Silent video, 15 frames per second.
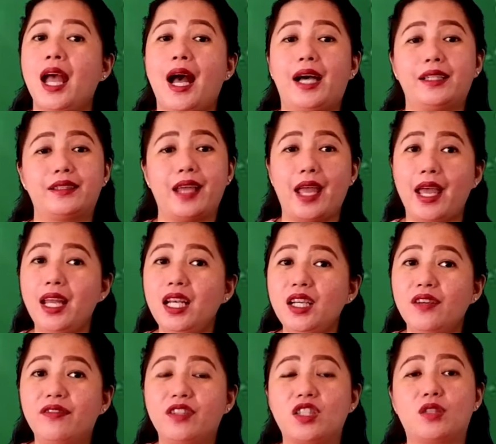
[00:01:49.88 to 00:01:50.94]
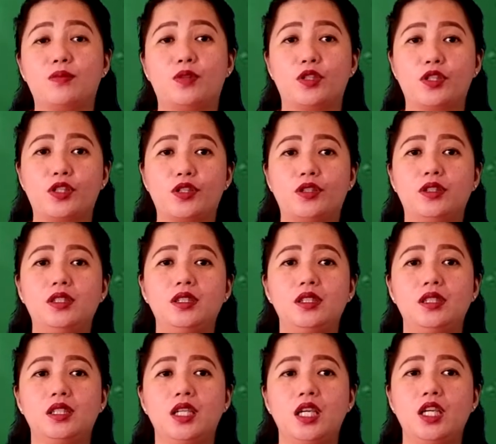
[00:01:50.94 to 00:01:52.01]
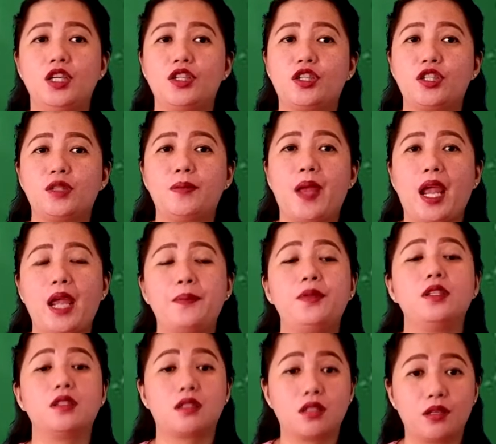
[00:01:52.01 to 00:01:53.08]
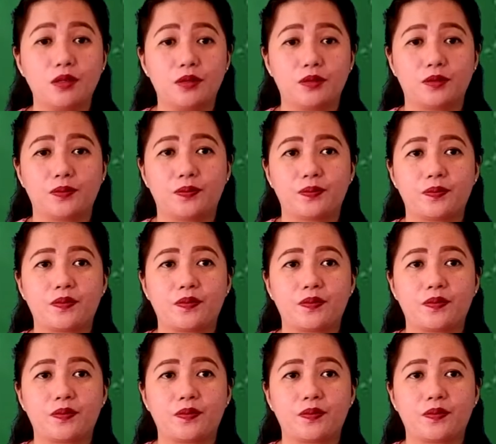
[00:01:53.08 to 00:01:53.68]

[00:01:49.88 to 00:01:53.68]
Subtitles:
At the end of this module, you should be able to